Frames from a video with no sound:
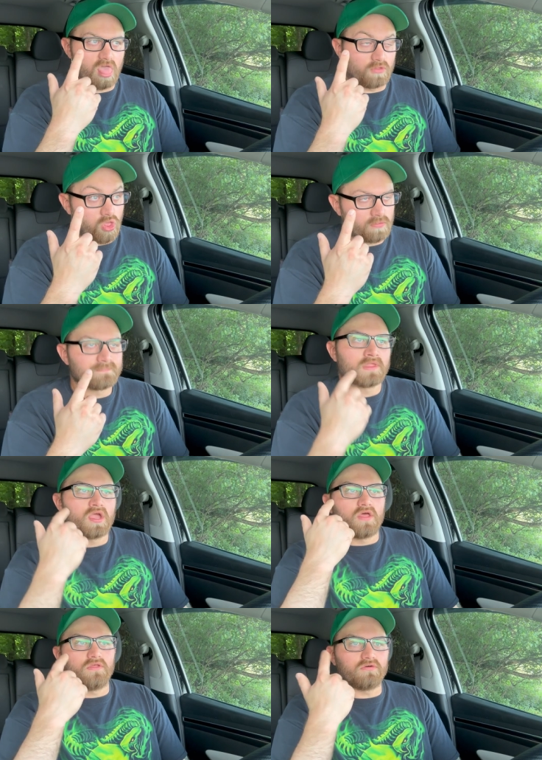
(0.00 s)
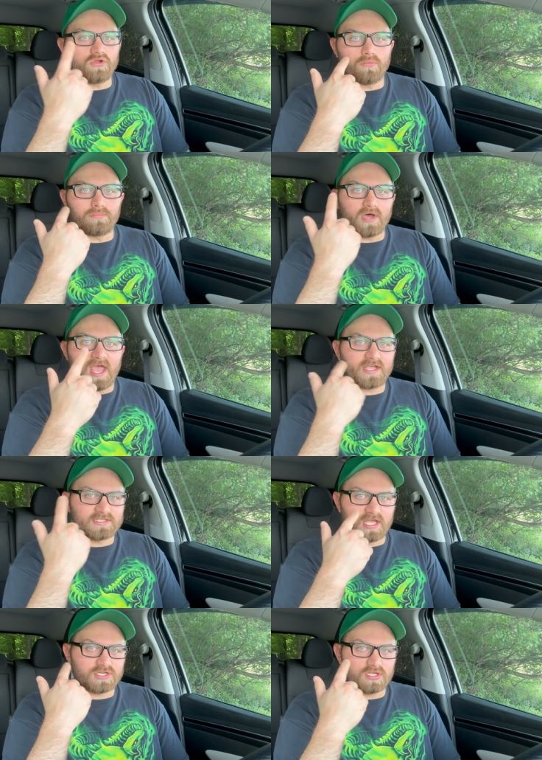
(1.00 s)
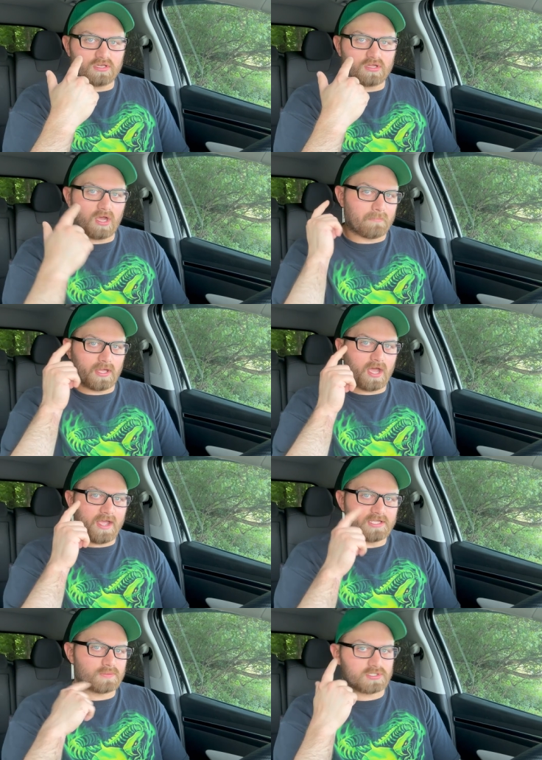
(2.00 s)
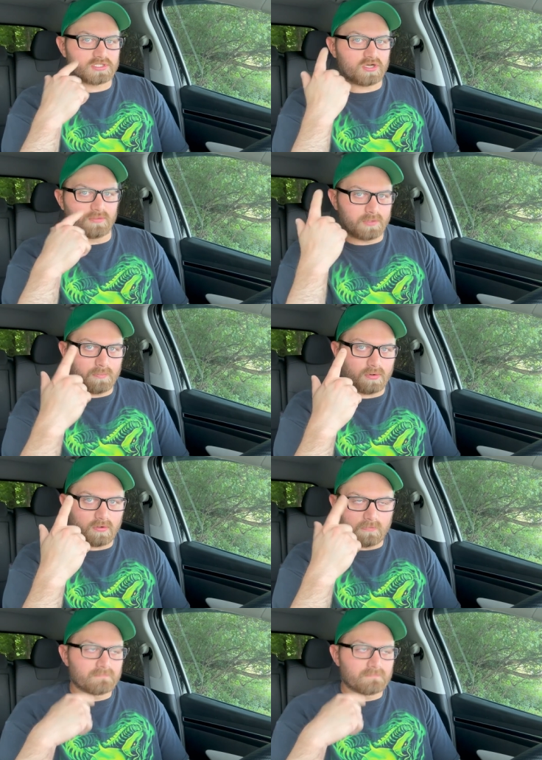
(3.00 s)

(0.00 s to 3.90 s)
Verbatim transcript: the the little black section of my eyes, which is called a pupil,